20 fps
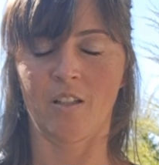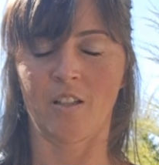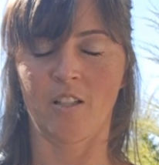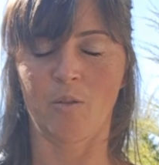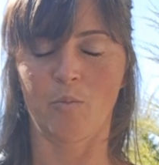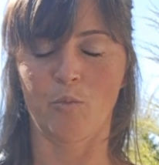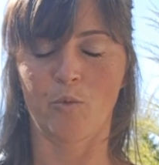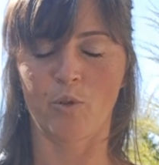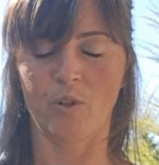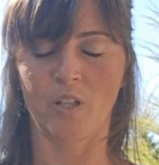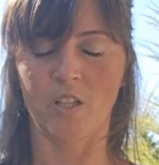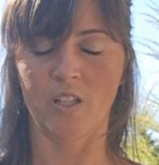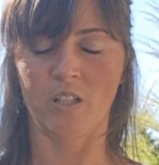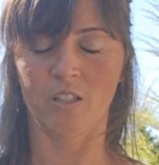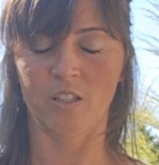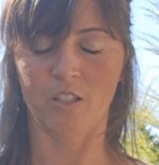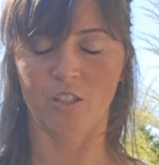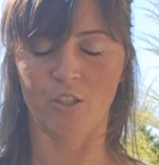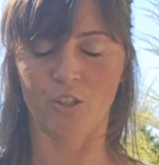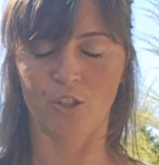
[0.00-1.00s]
And then
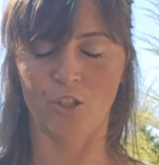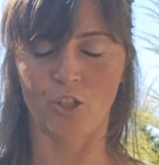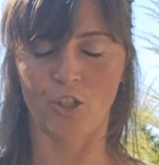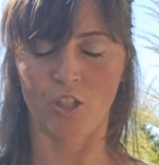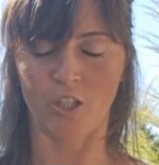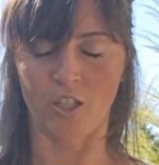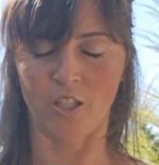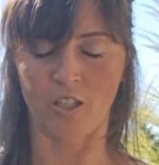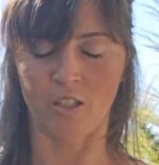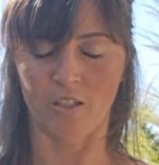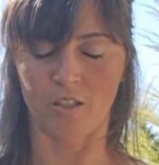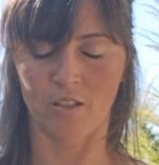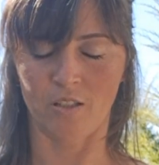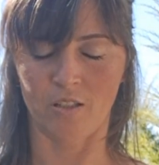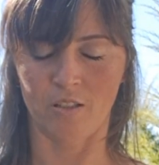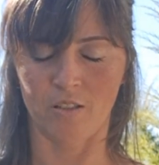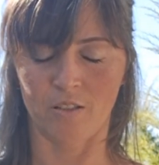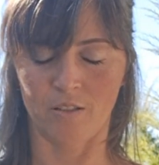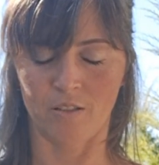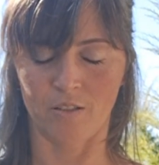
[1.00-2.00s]
bring this chi,
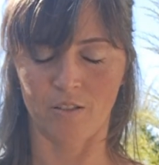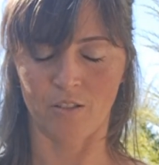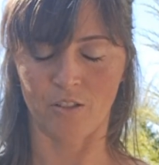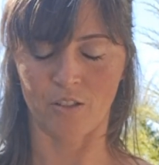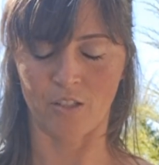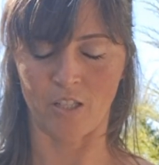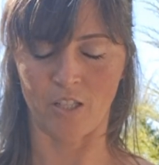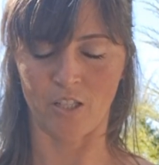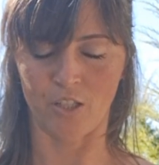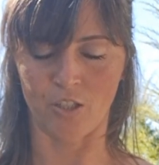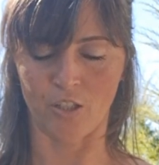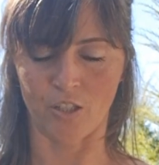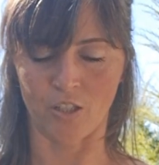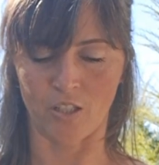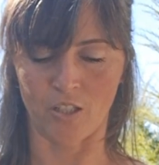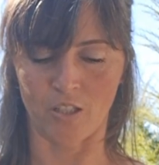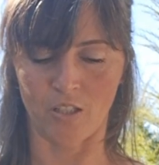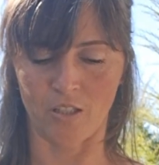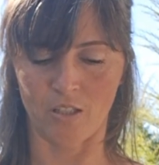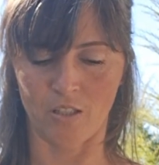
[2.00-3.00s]
this
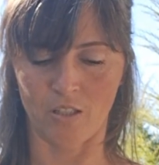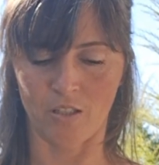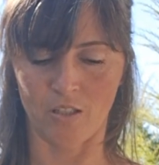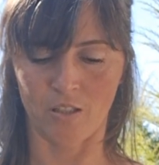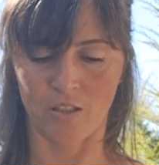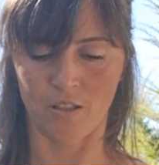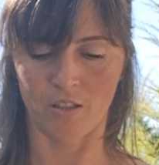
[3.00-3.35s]
energy,